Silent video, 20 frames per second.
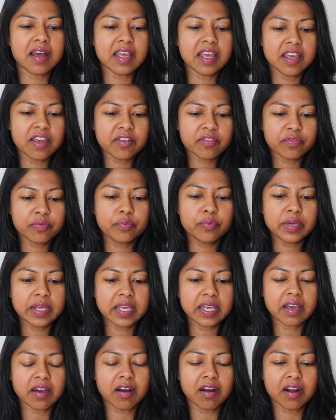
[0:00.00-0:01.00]
If
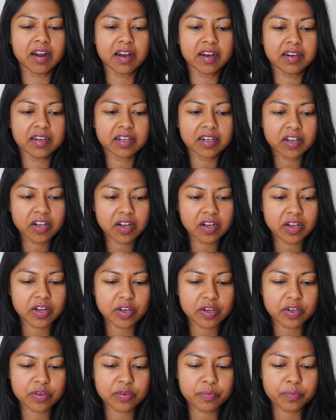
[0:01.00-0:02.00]
we are
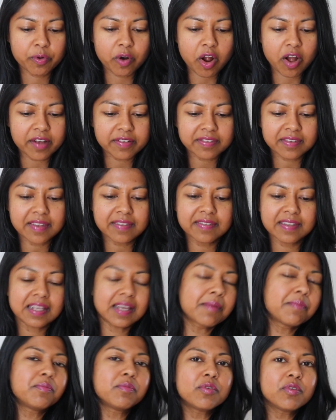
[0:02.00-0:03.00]
processing
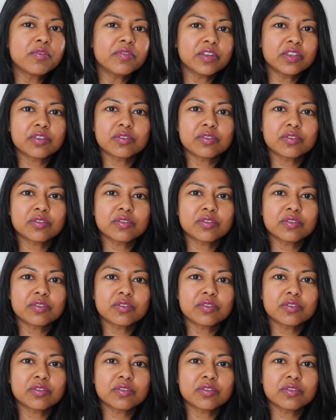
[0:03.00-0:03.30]
and moving